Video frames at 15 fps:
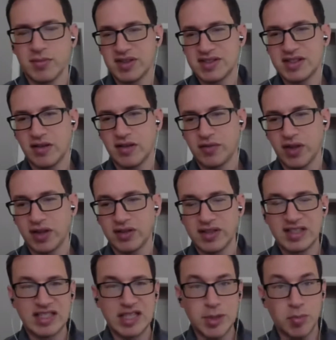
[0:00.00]
of this stuff like
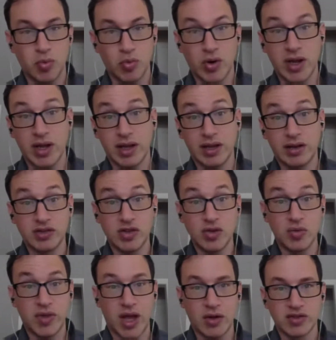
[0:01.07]
The Deep Rig and
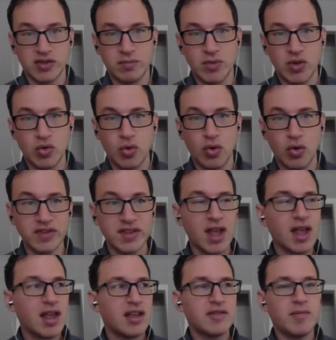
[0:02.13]
2000 Mules
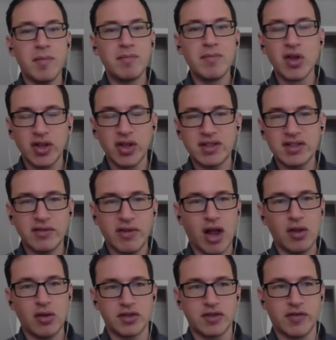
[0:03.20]
has made millions of
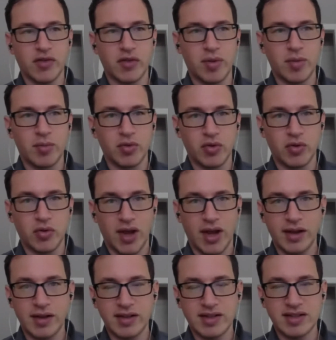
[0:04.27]
dollars for the people who
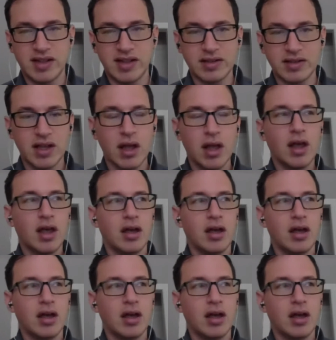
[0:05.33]
created these things.